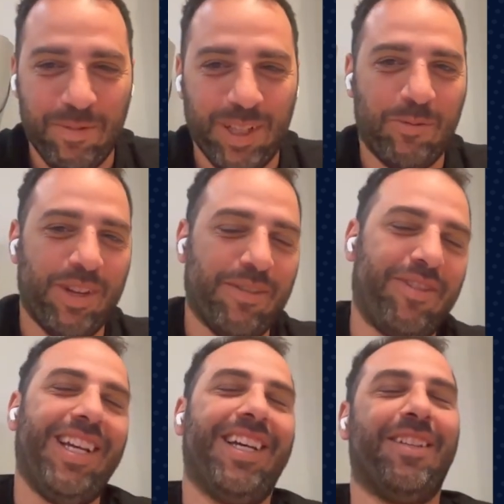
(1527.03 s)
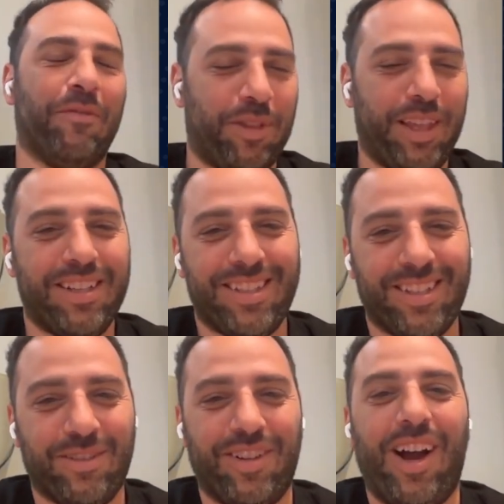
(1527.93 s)
but we have learned of
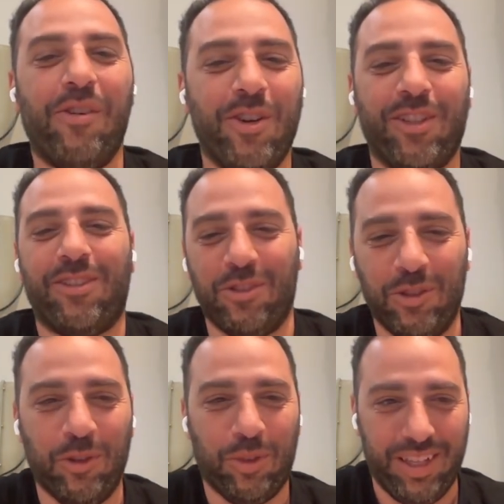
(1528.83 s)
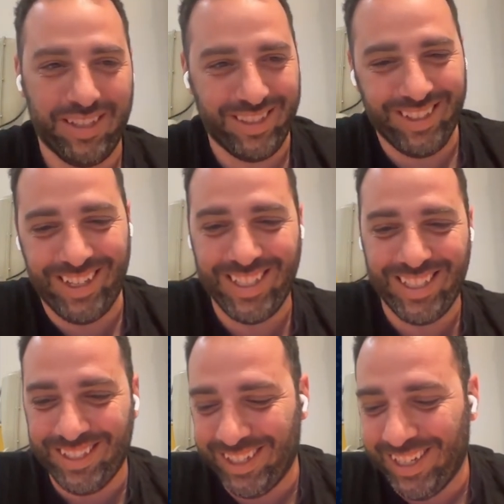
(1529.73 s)
things, of how not to do things,
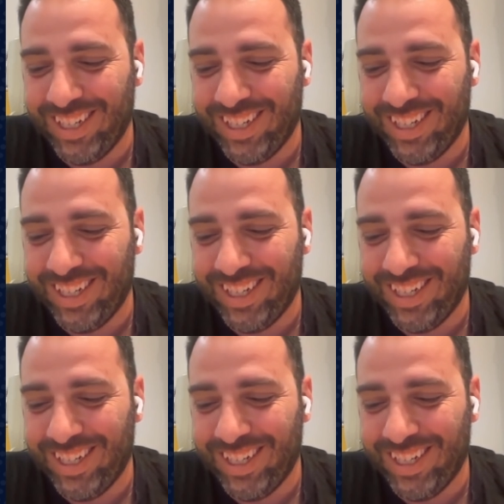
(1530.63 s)
right?